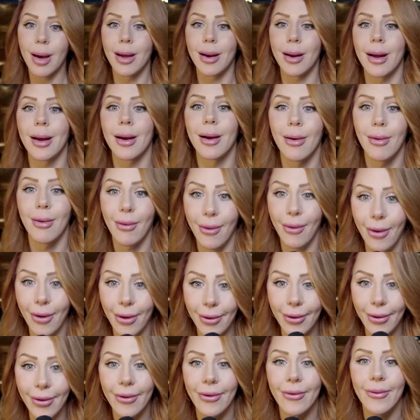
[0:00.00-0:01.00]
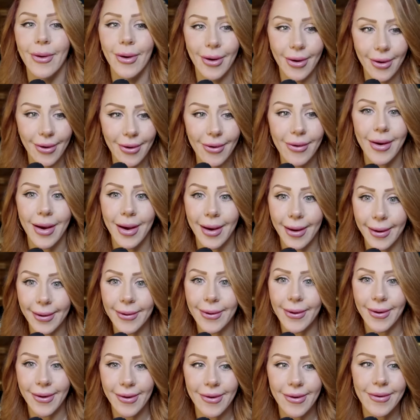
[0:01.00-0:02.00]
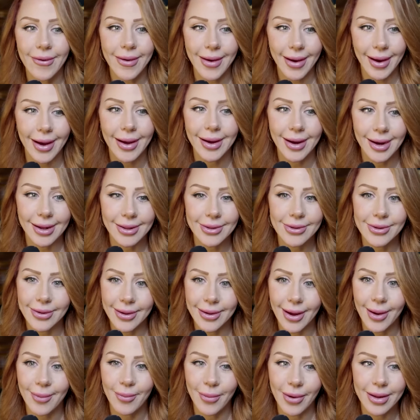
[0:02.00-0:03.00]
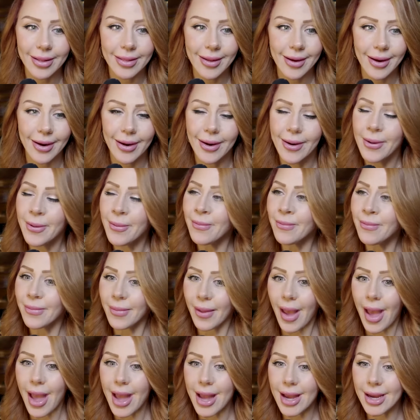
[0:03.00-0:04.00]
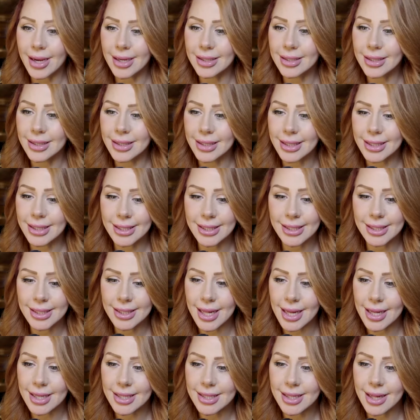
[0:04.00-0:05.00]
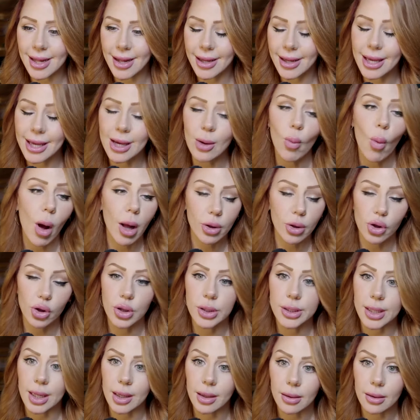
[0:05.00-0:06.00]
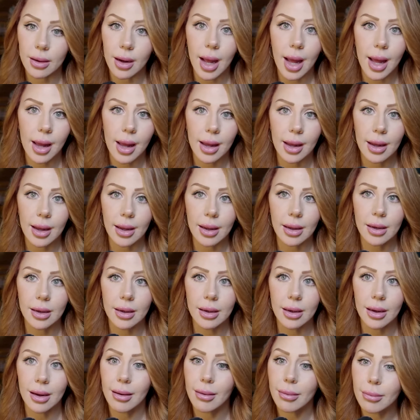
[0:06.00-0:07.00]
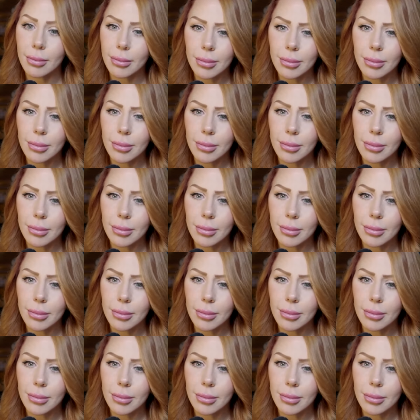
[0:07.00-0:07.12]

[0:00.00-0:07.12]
and I go, oh, okay, okay, I got you. I'm right there. And he says uh, he watches it. And